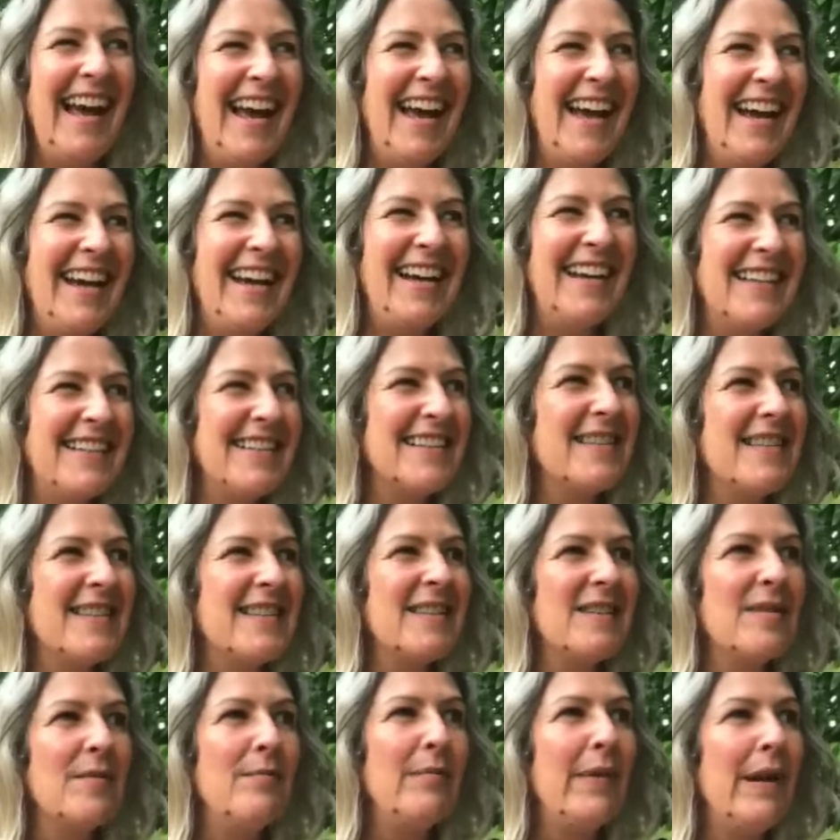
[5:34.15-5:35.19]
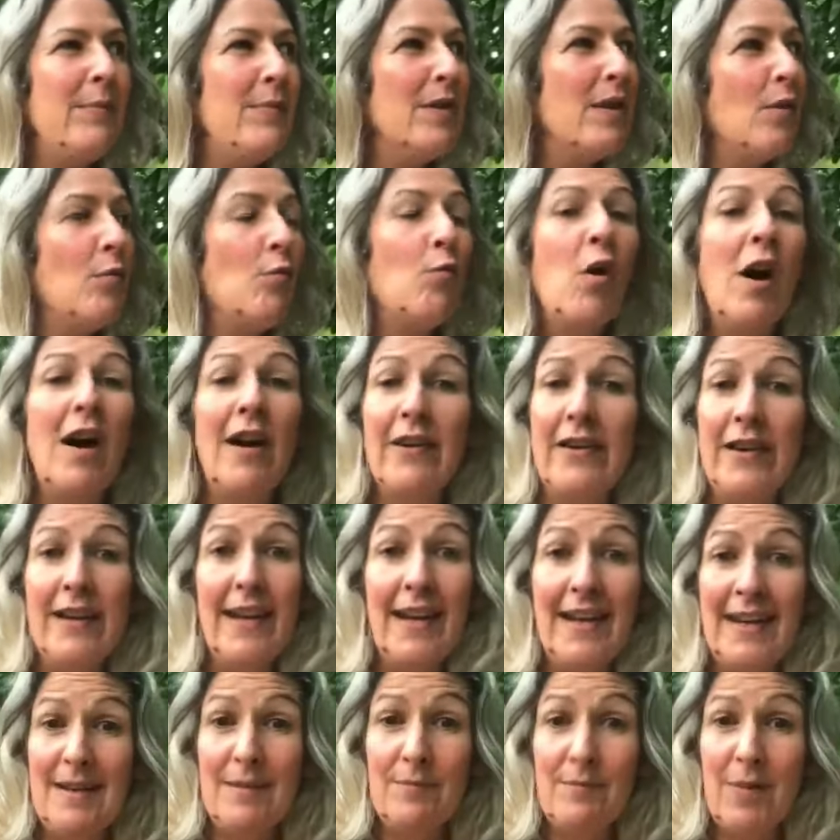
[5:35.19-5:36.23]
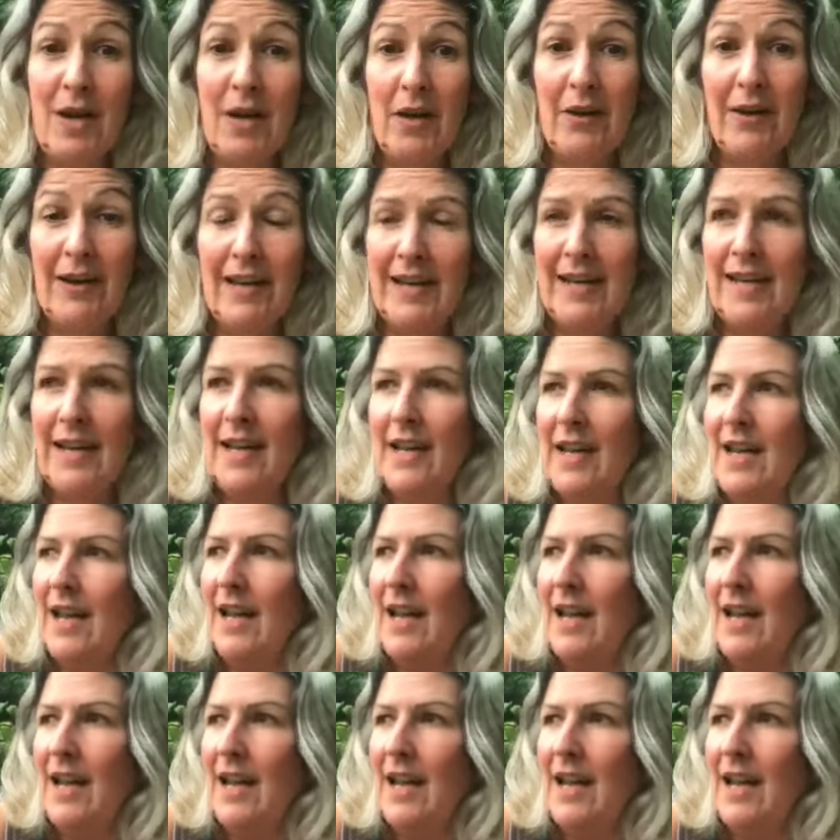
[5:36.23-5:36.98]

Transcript: as maybe the one in my